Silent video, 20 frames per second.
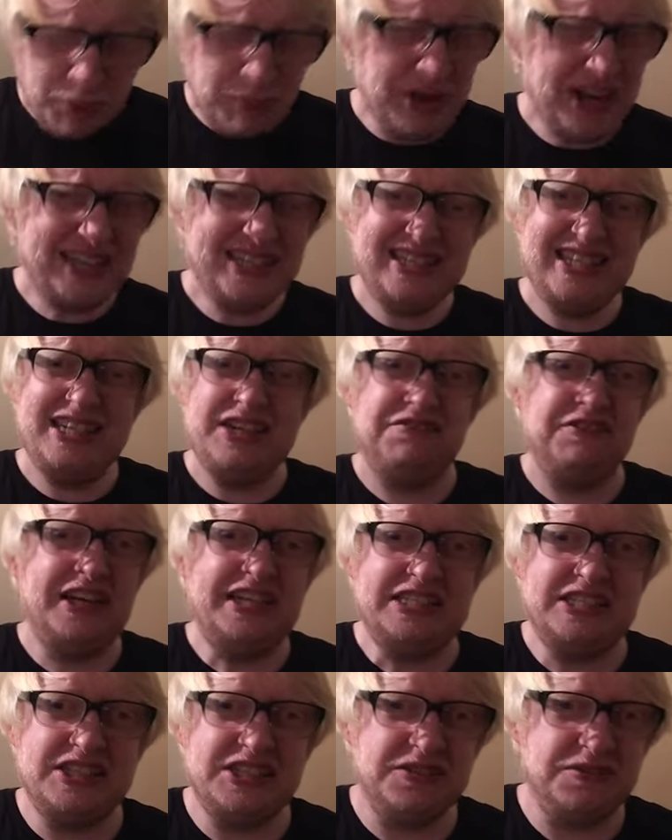But yeah, it's
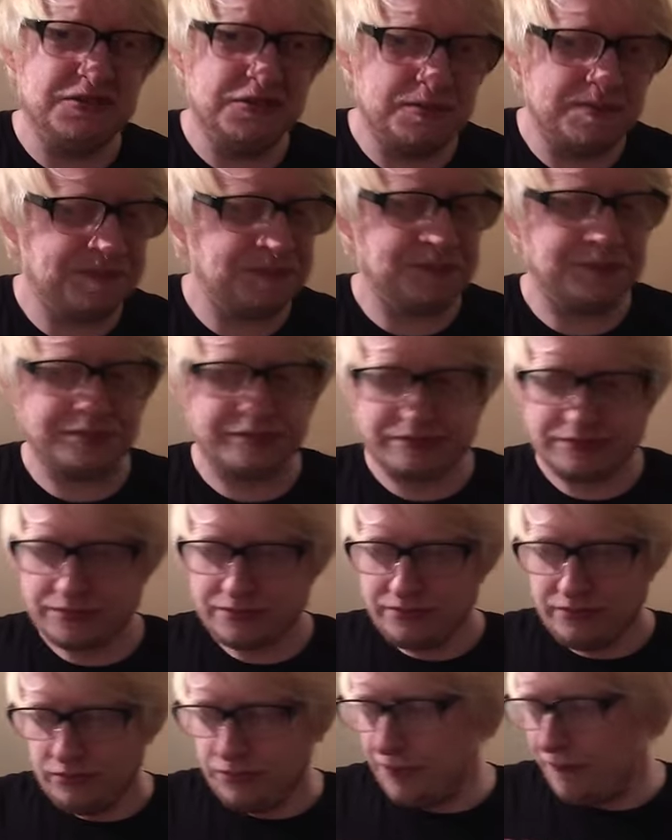inoffensive.
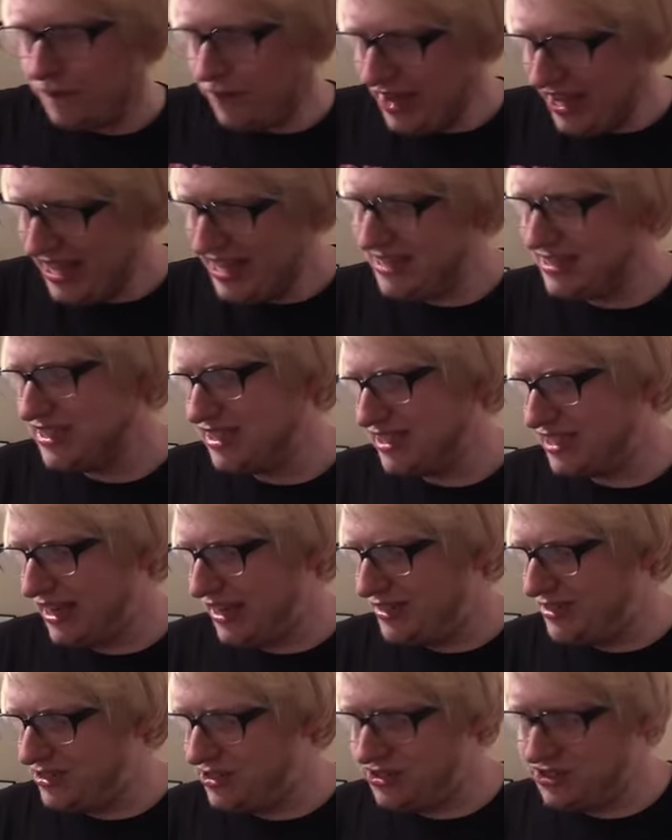It's
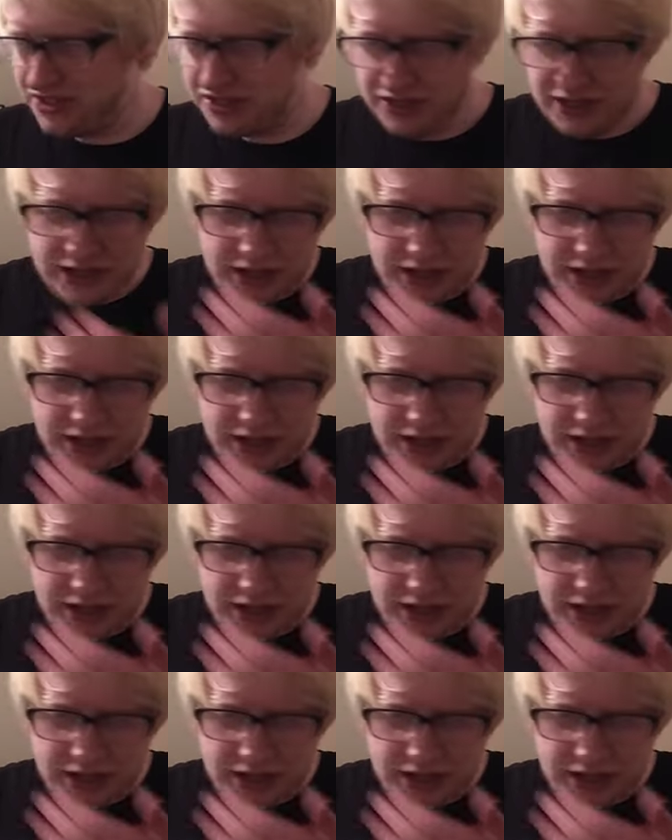standard.